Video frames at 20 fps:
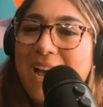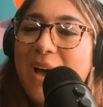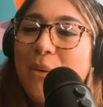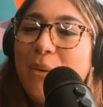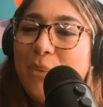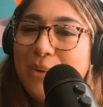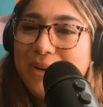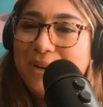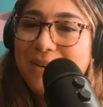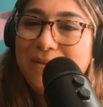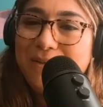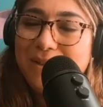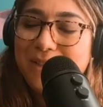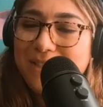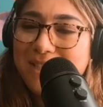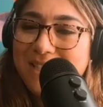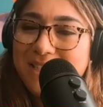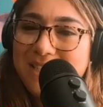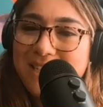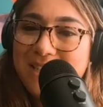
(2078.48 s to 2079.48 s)
outward
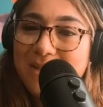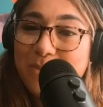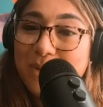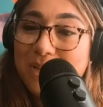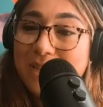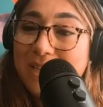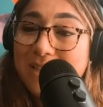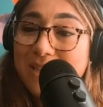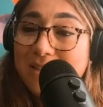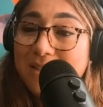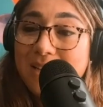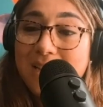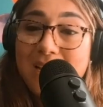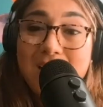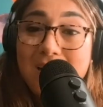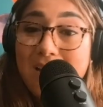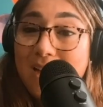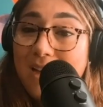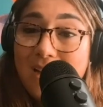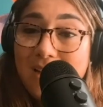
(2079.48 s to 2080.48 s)
versus inward, because
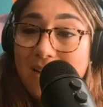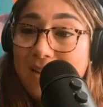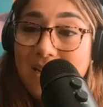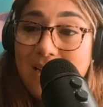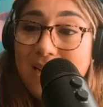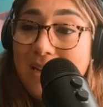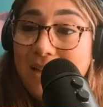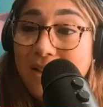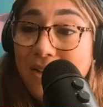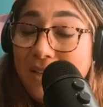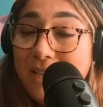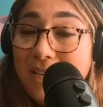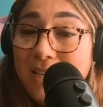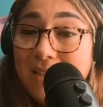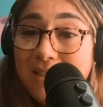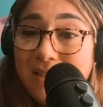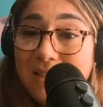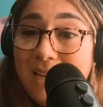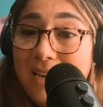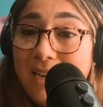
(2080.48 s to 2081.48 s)
looking
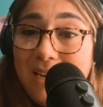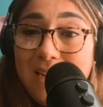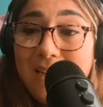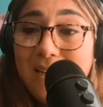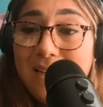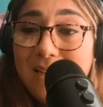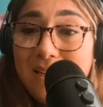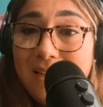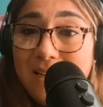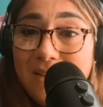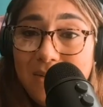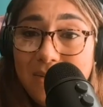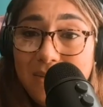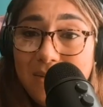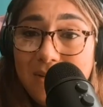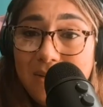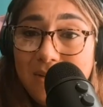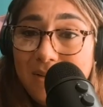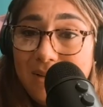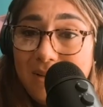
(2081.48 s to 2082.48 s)
inside,
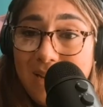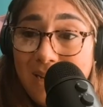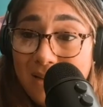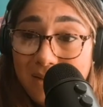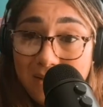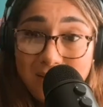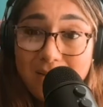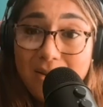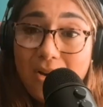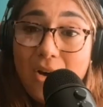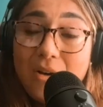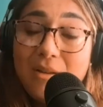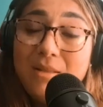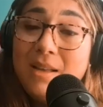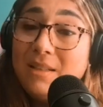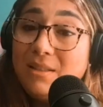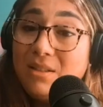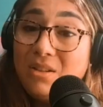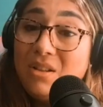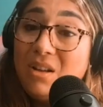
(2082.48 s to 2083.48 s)

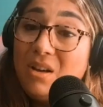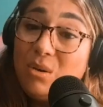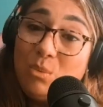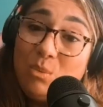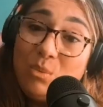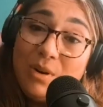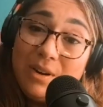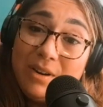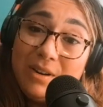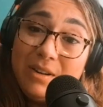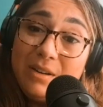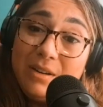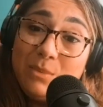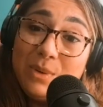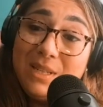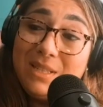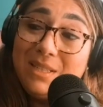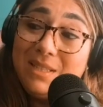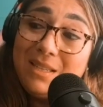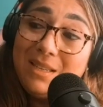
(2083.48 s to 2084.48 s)
that's a lot of work.
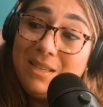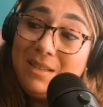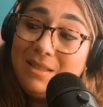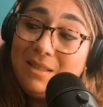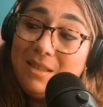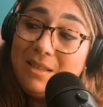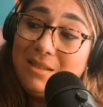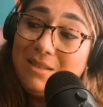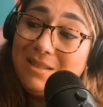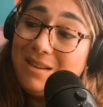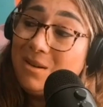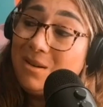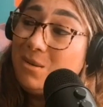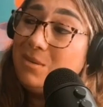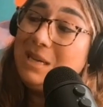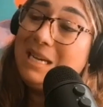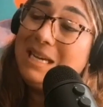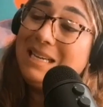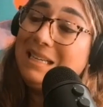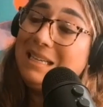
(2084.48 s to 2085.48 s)
When it's easy, just like, oh
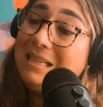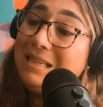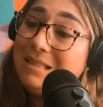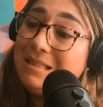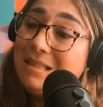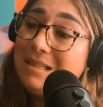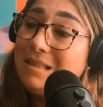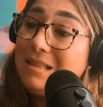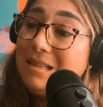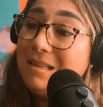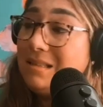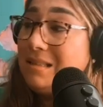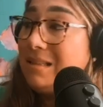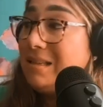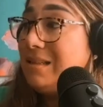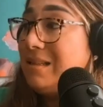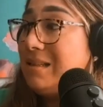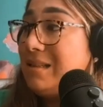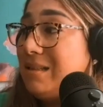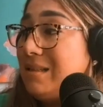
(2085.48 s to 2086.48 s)
yeah, he did this,
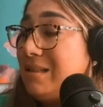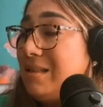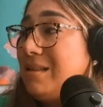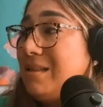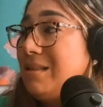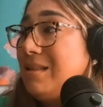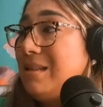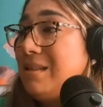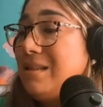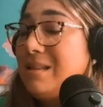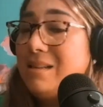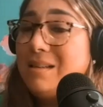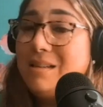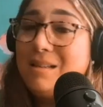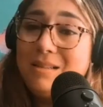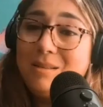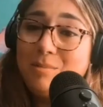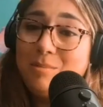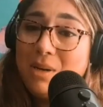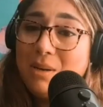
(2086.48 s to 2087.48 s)
he did this, he did
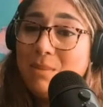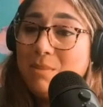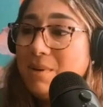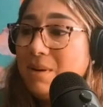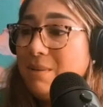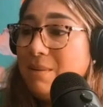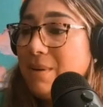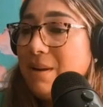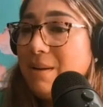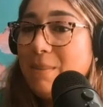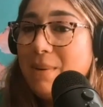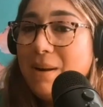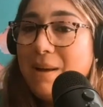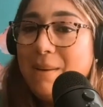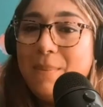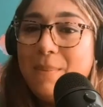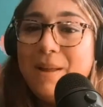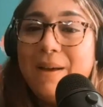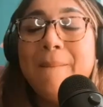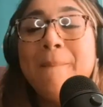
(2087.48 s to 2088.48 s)
this, blah blah blah blah
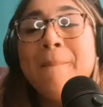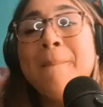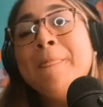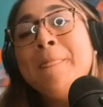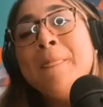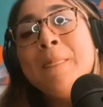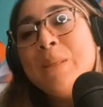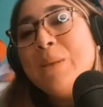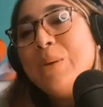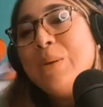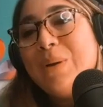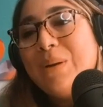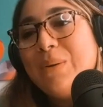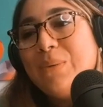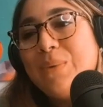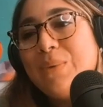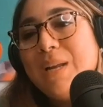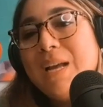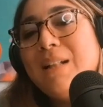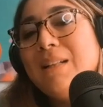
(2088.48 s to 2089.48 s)
blah. But in
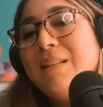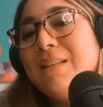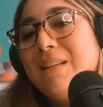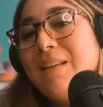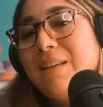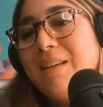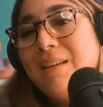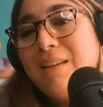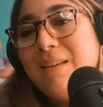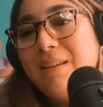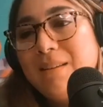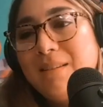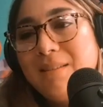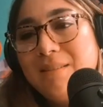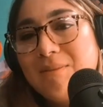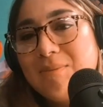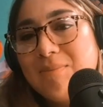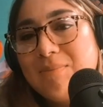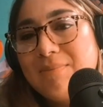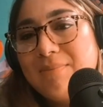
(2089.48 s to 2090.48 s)
reality,
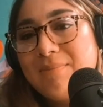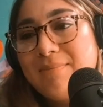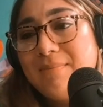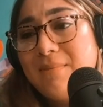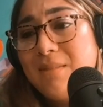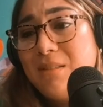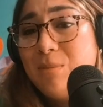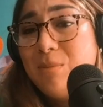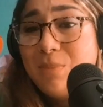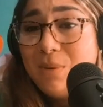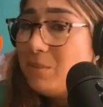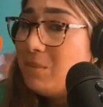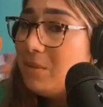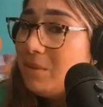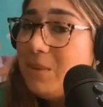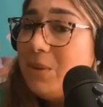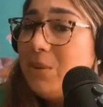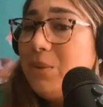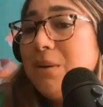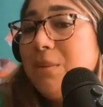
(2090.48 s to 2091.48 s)
you
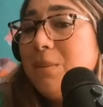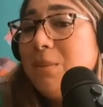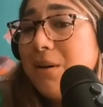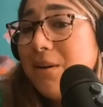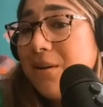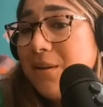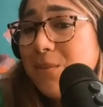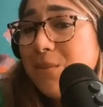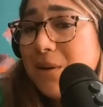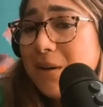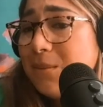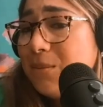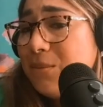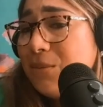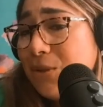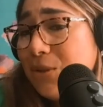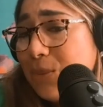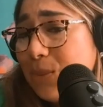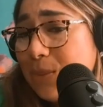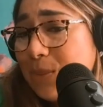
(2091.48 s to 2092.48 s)
probably were a part of the problem
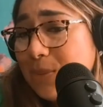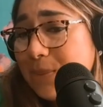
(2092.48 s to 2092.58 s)
too.